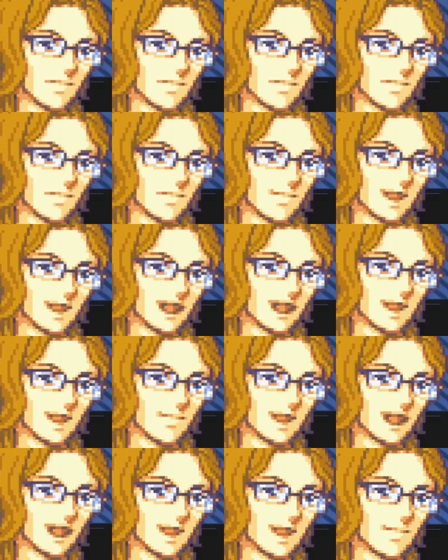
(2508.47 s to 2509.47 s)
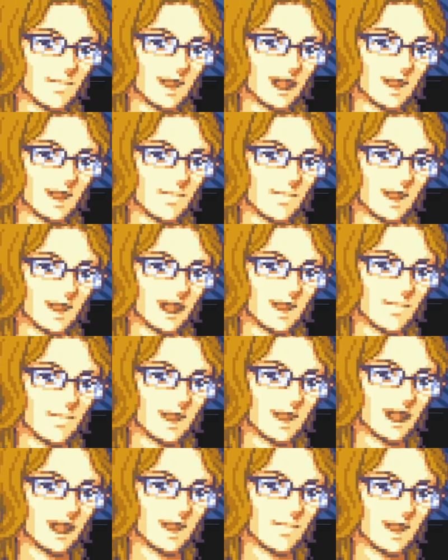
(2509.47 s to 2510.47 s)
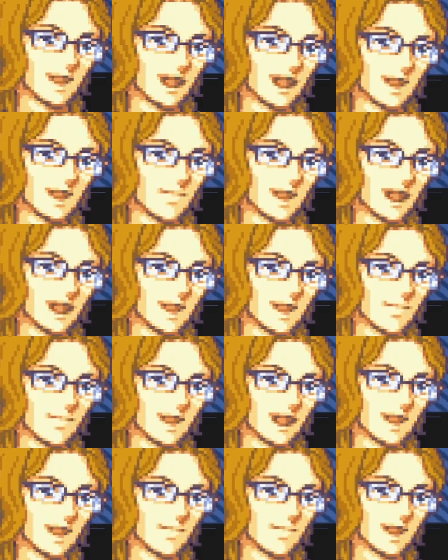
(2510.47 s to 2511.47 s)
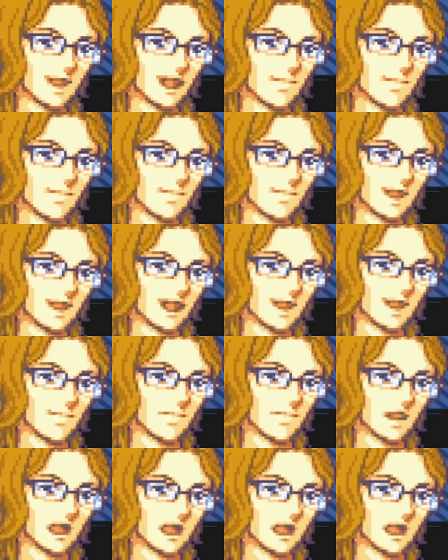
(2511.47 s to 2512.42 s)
And we're luring him right back to where our well is. Oh dear.